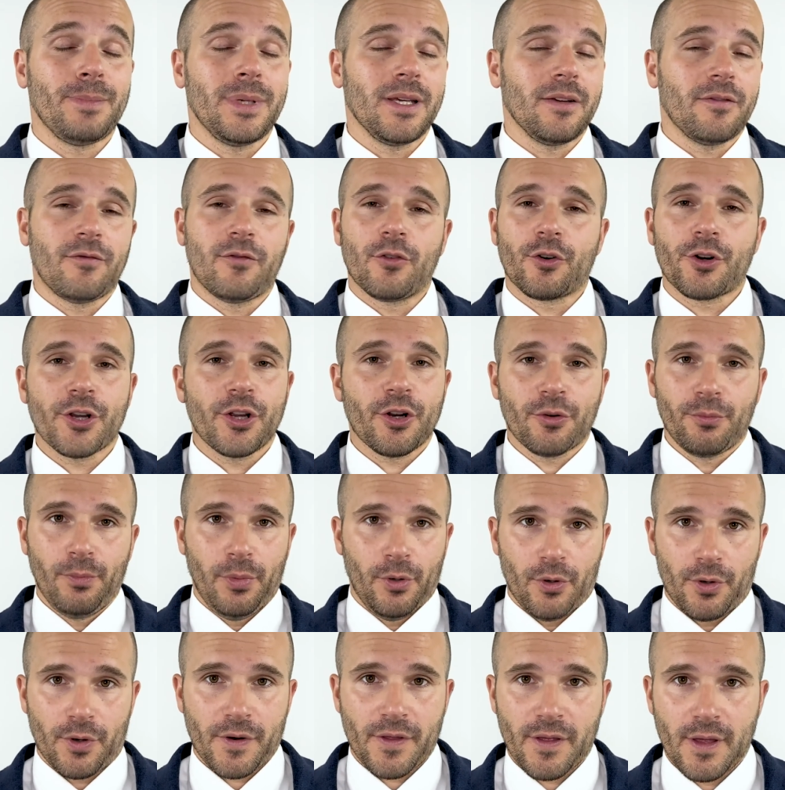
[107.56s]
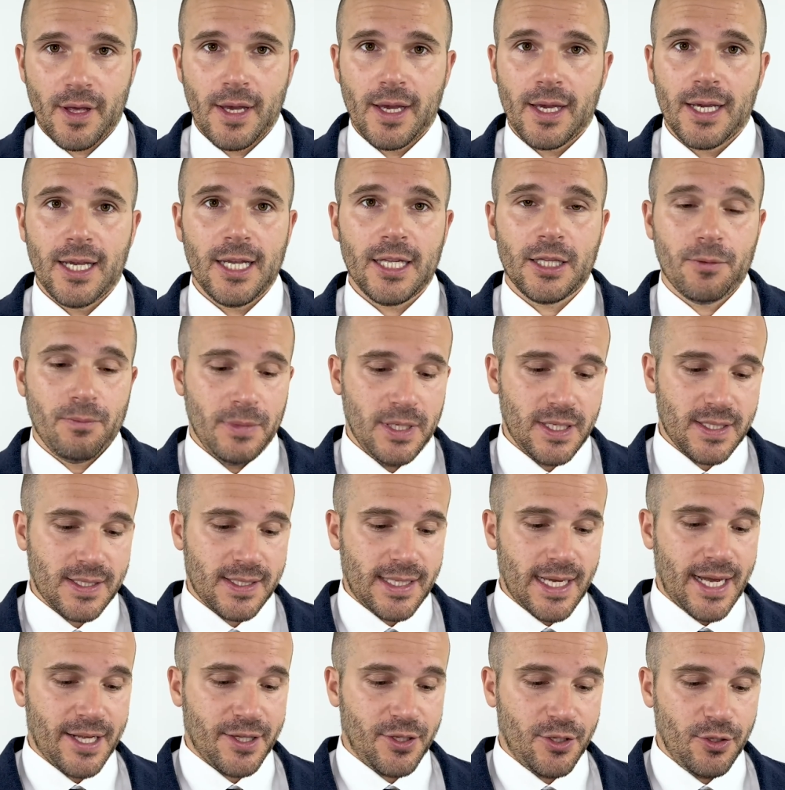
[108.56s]
before your birth, it
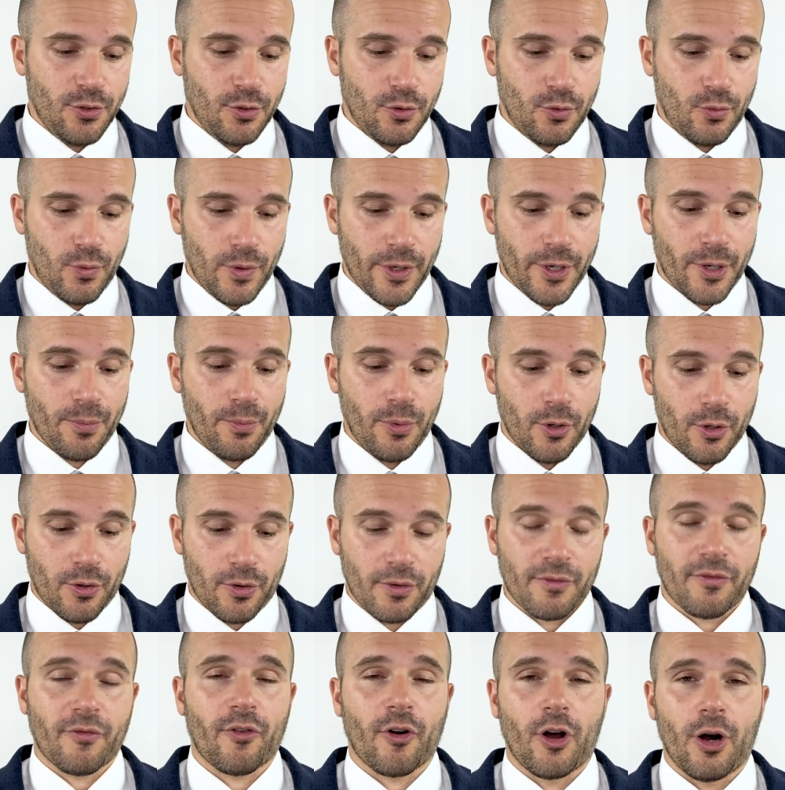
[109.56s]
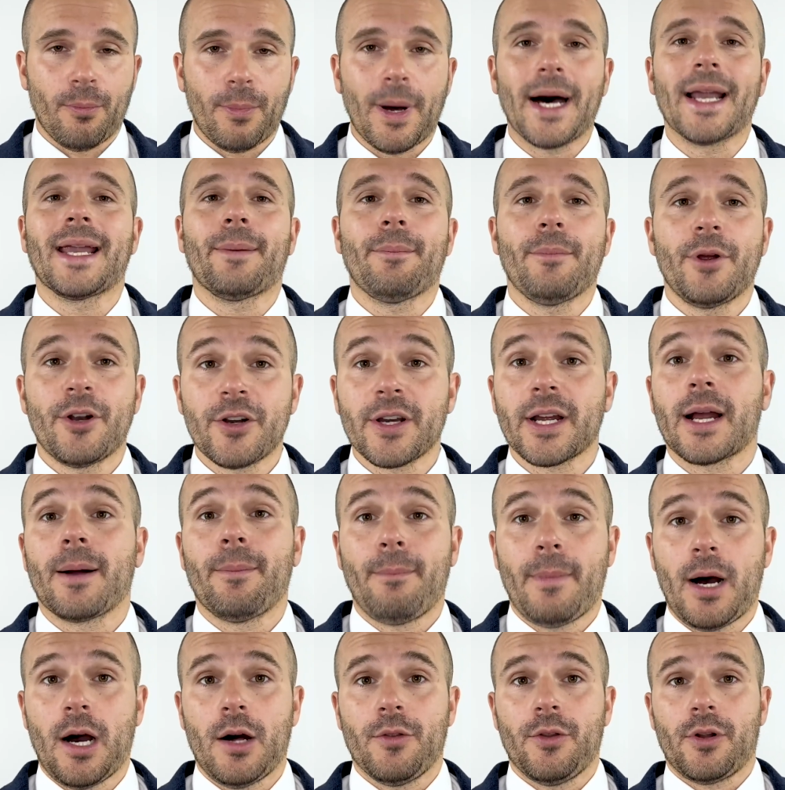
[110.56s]
means that you were born from an
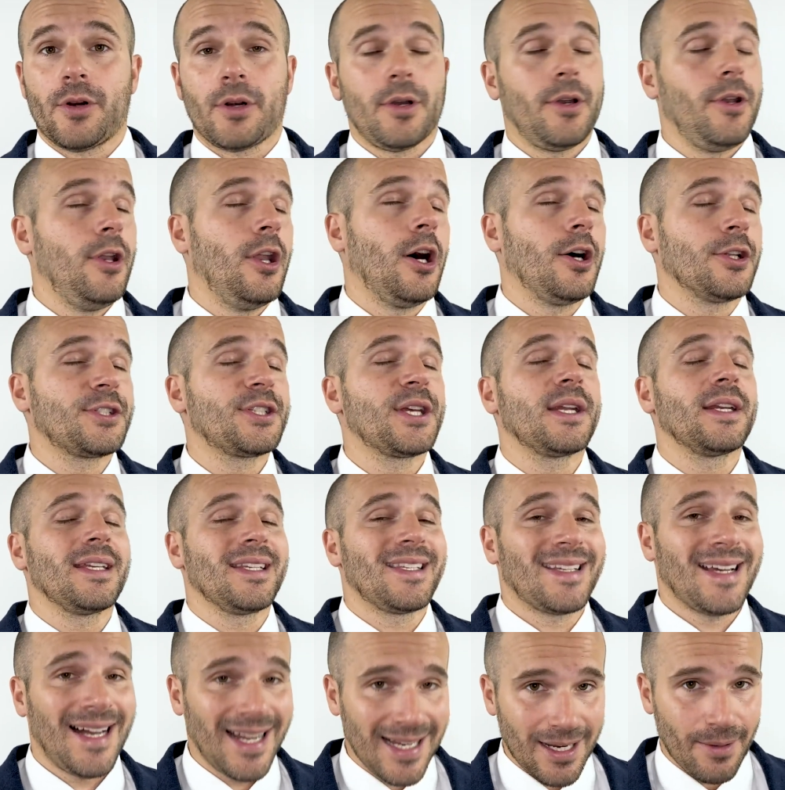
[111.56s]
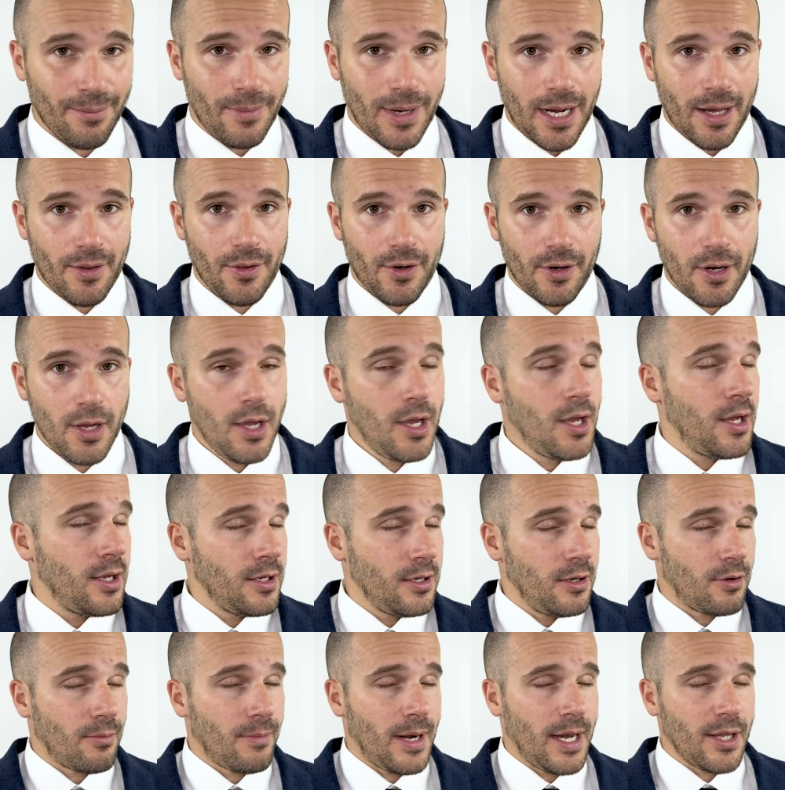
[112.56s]
American mother, not an Italian mother.
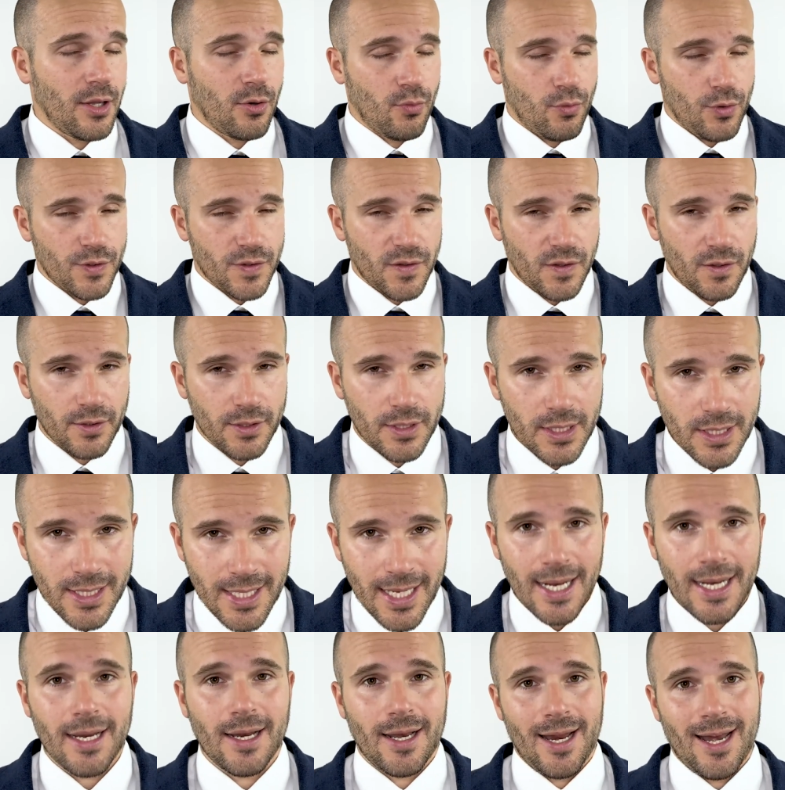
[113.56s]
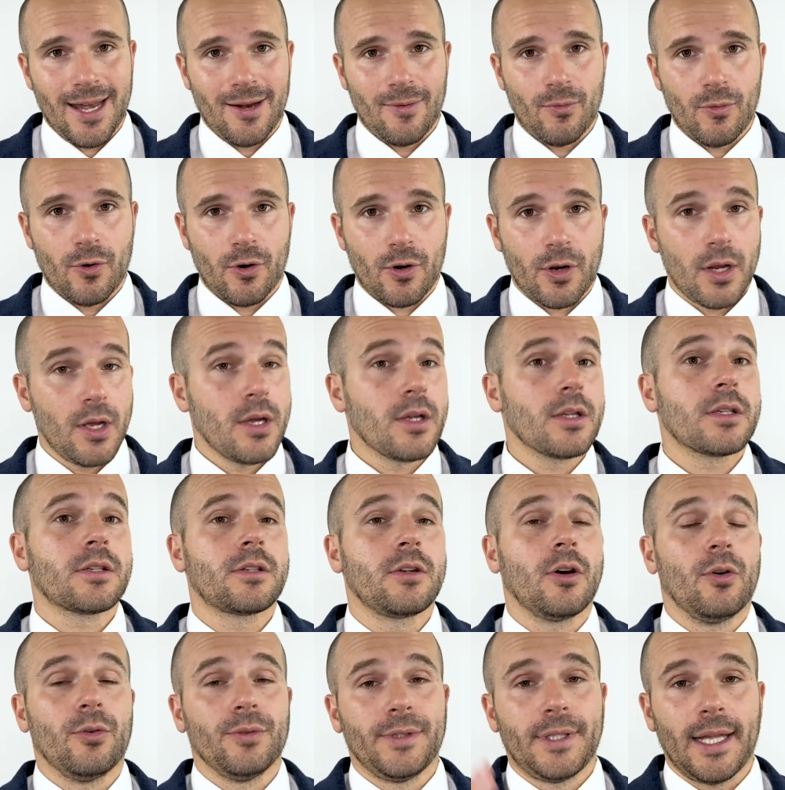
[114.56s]
Your mother was not Italian anymore,
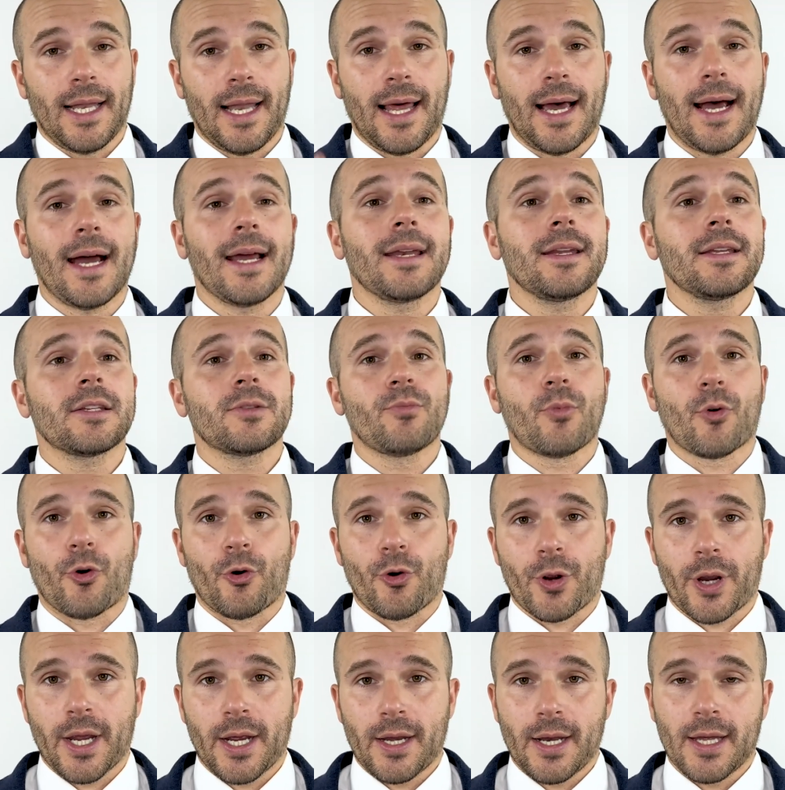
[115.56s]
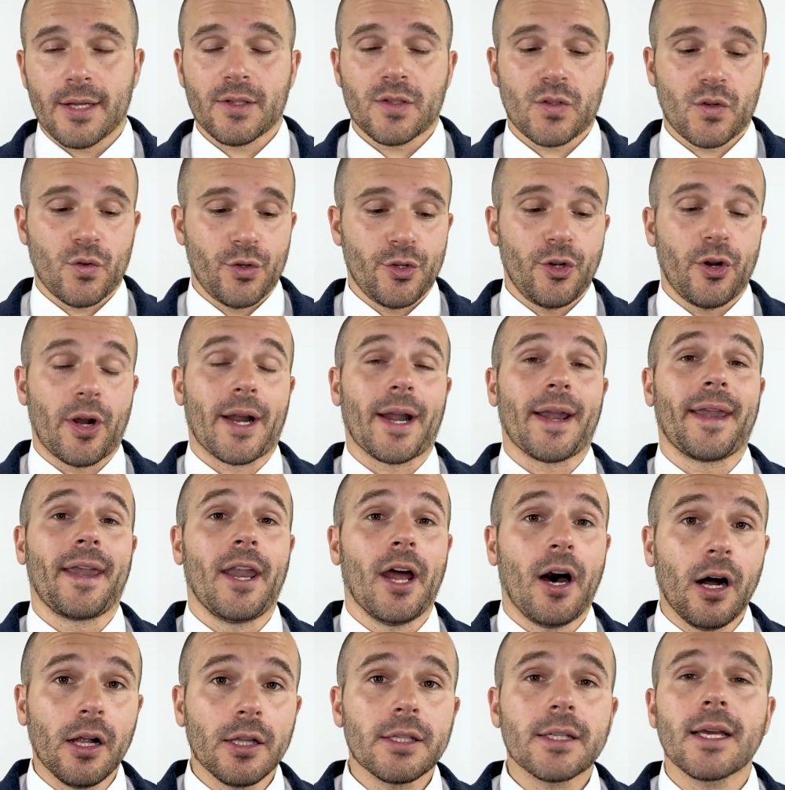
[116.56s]
so the line is broken and so you are
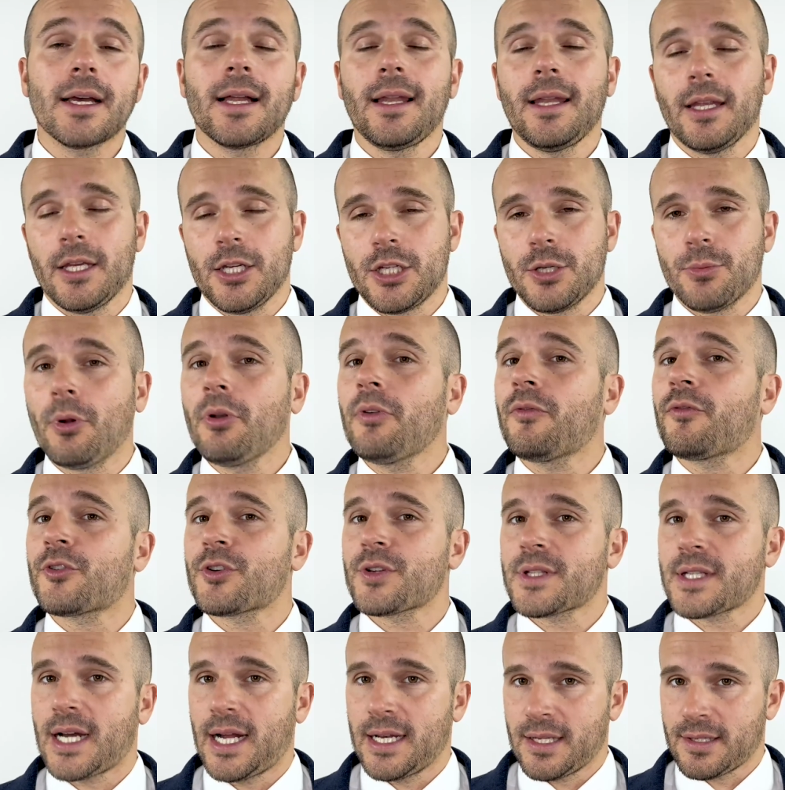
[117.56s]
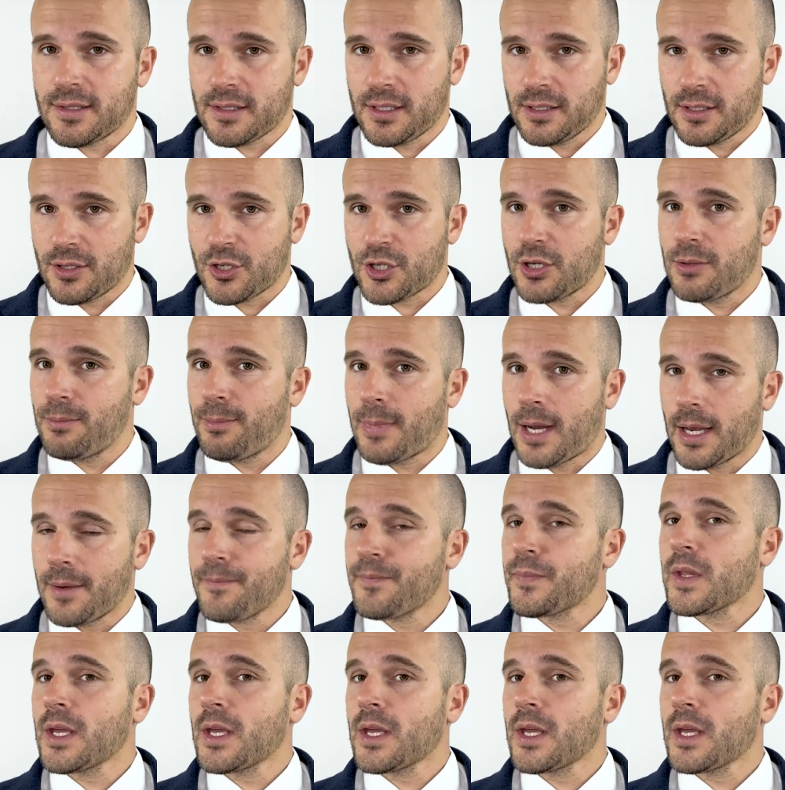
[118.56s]
not eligible for Italian citizenship by